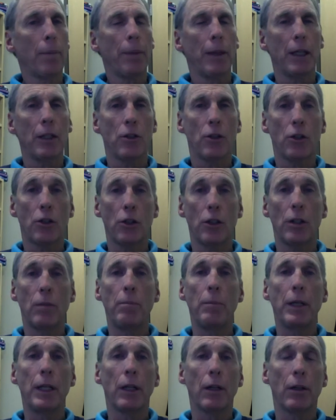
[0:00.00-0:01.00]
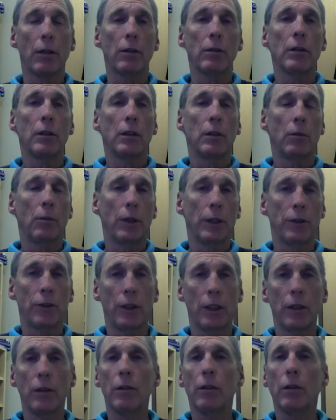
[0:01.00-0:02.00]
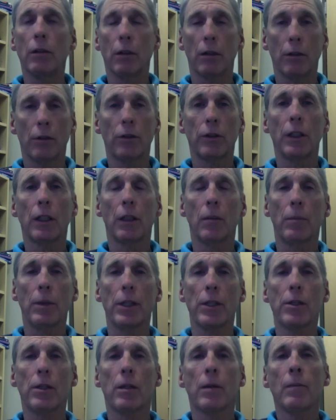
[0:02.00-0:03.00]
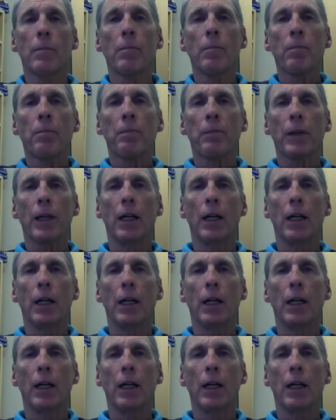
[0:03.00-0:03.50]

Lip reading: It should mirror what's in your syllabus.